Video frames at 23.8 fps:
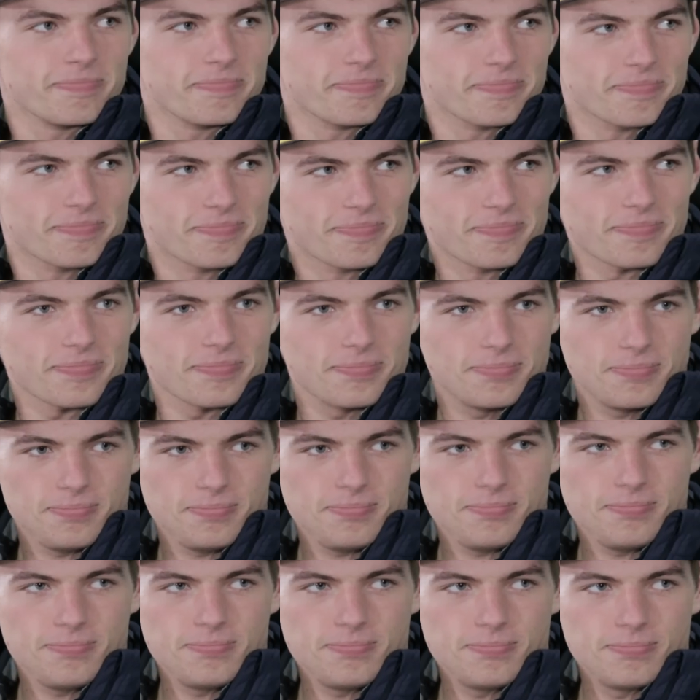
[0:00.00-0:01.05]
Danny sitting in the
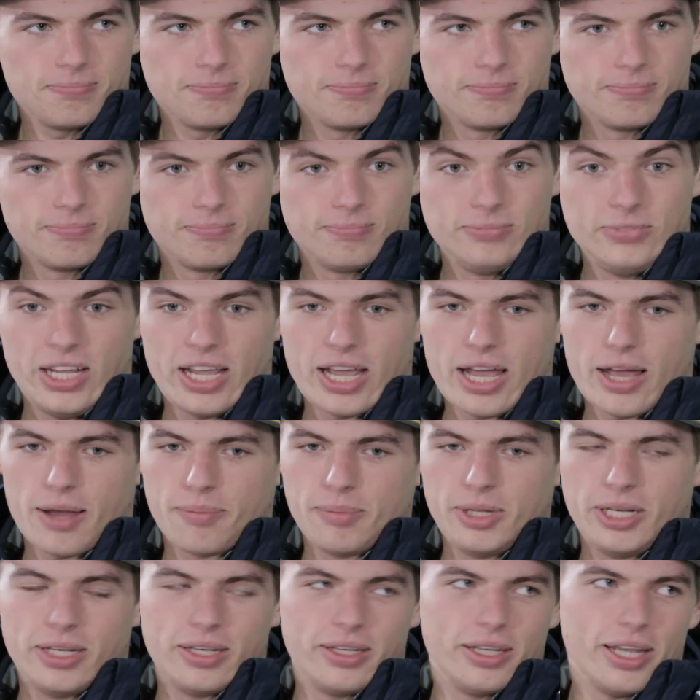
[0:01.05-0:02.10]
front row.
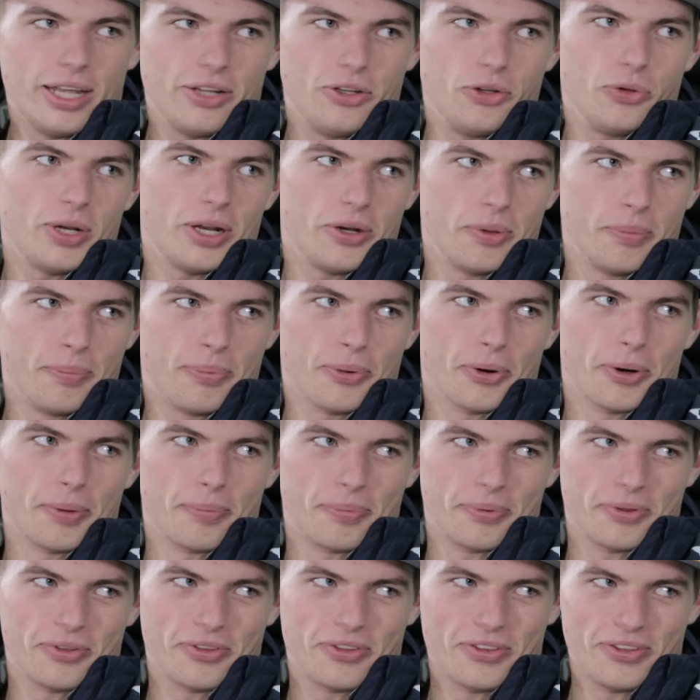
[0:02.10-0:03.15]
Everyone was
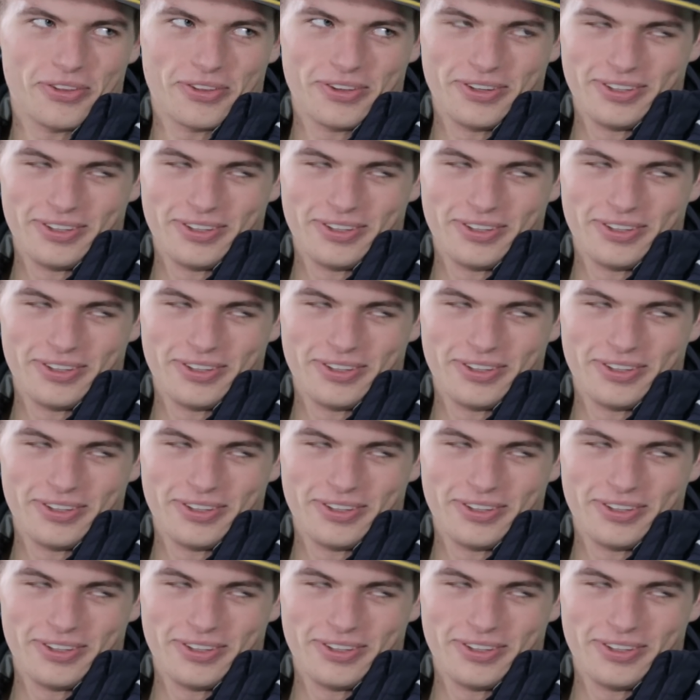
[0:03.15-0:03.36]
waiting.